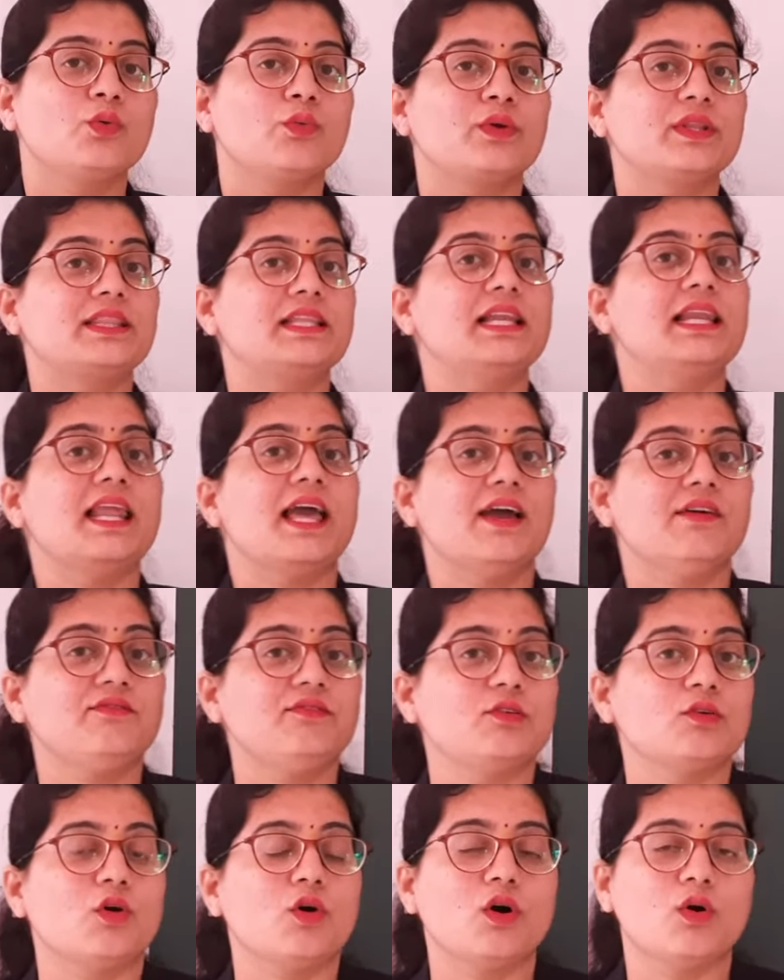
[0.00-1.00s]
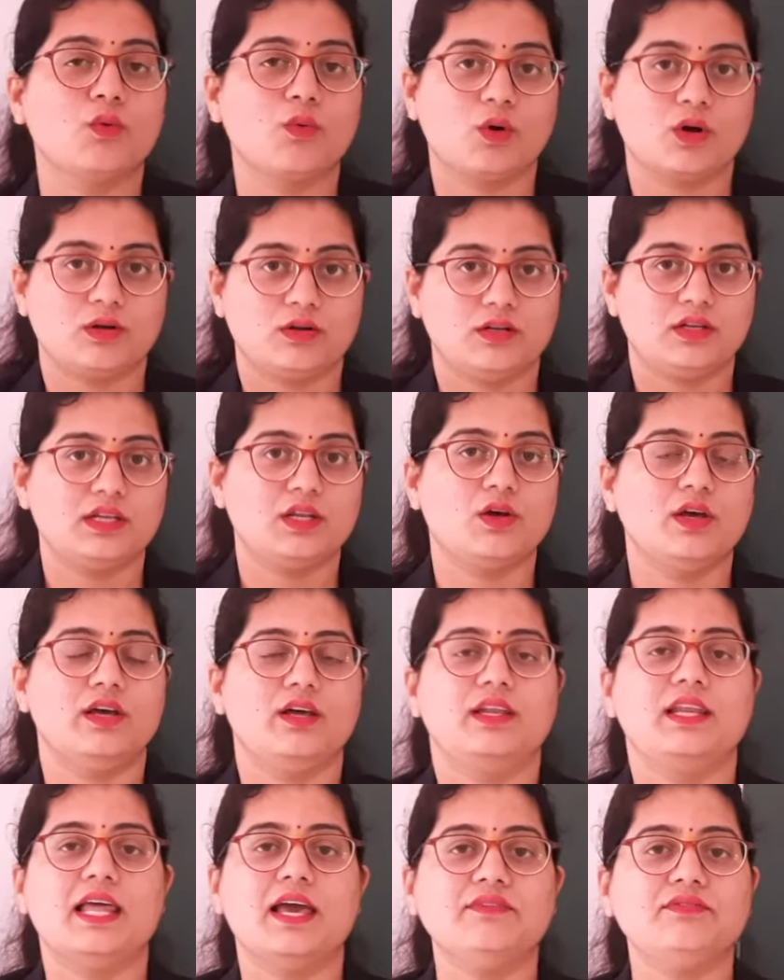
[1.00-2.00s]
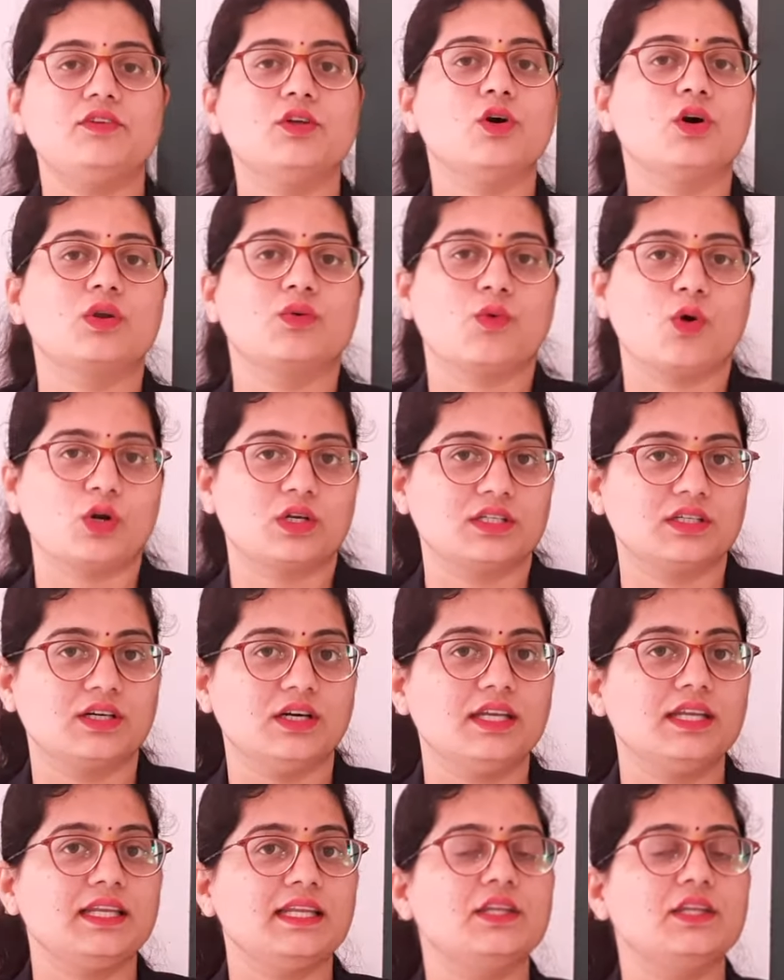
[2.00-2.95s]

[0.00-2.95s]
with the leftover water